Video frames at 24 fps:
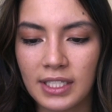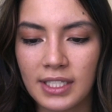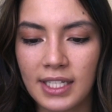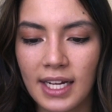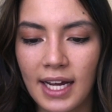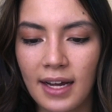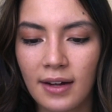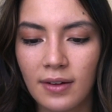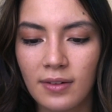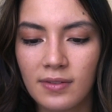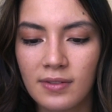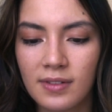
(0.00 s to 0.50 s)

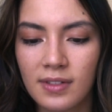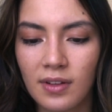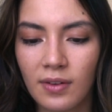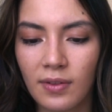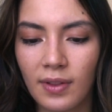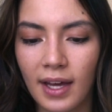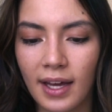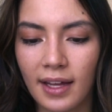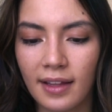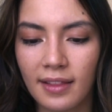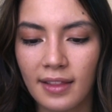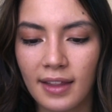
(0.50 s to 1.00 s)
down so
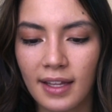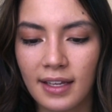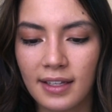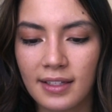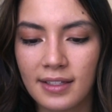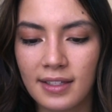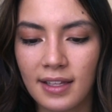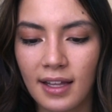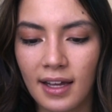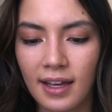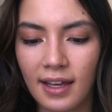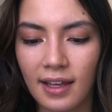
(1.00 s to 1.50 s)
that
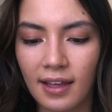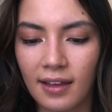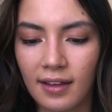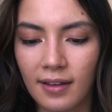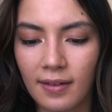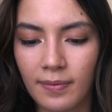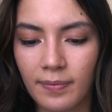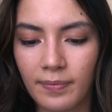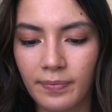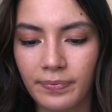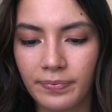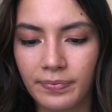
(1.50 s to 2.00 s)
things like
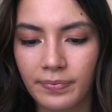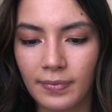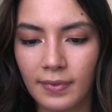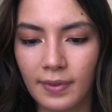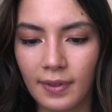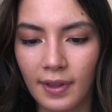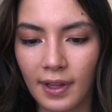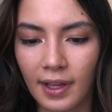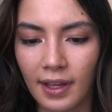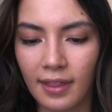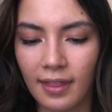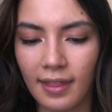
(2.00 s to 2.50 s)

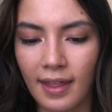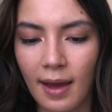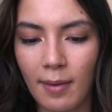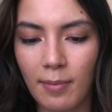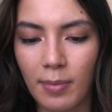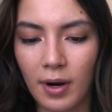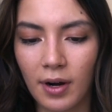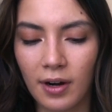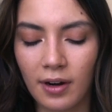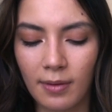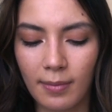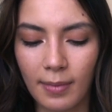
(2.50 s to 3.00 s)
that
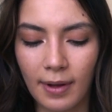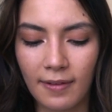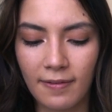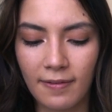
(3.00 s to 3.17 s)
part of my